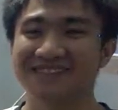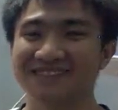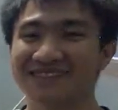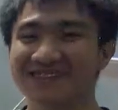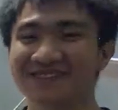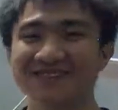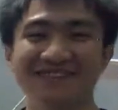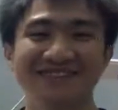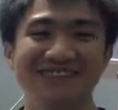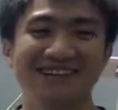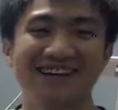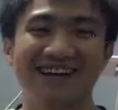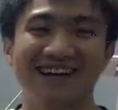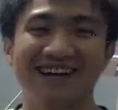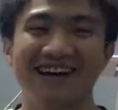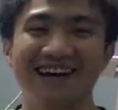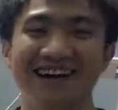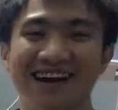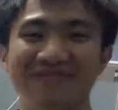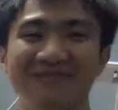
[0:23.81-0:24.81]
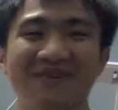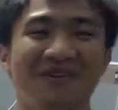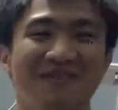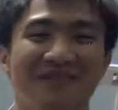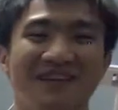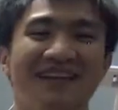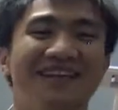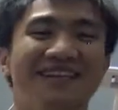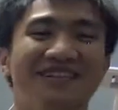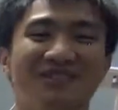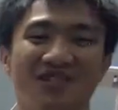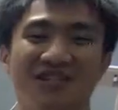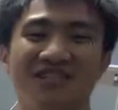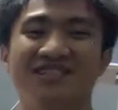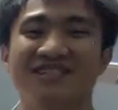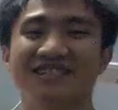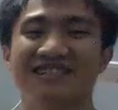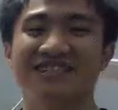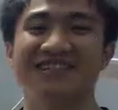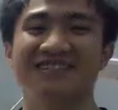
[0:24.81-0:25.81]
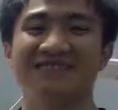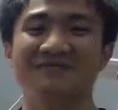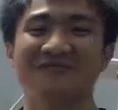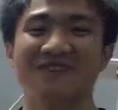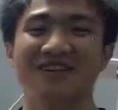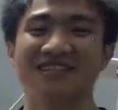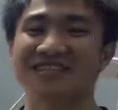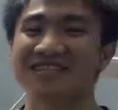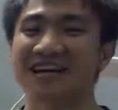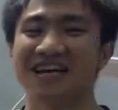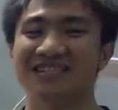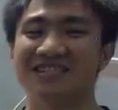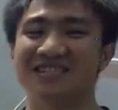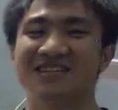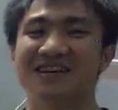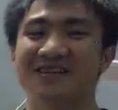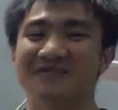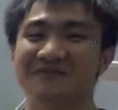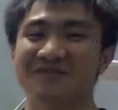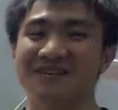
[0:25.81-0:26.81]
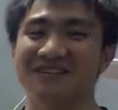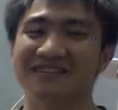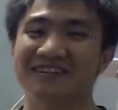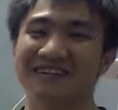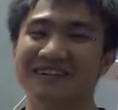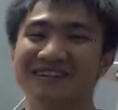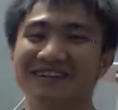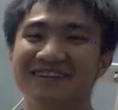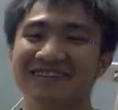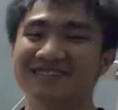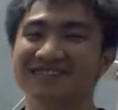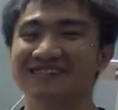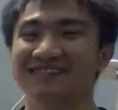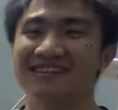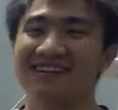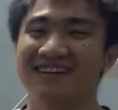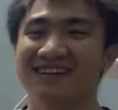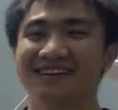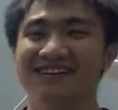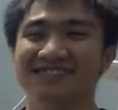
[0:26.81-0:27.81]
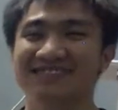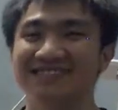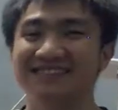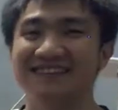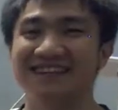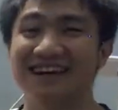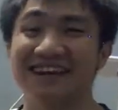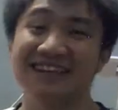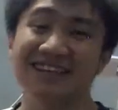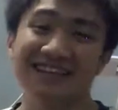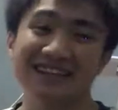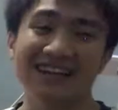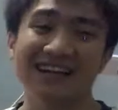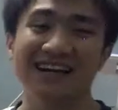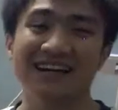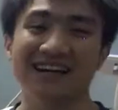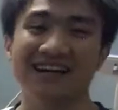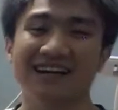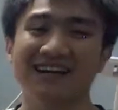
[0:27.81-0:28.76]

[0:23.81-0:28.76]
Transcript: you know, I'm not really interested in Valentine's Day, but I think